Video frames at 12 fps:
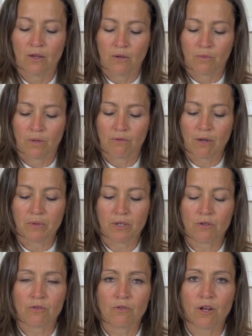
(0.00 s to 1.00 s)
we rub
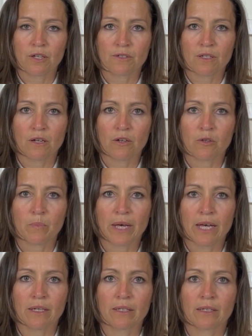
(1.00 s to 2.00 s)
across the lower
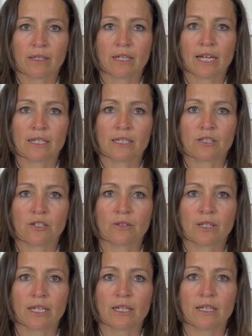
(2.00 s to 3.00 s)
back, connecting to your
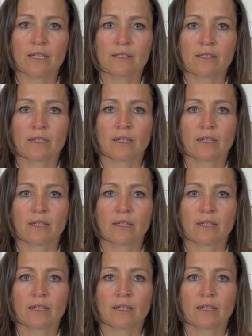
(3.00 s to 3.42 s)
kidneys,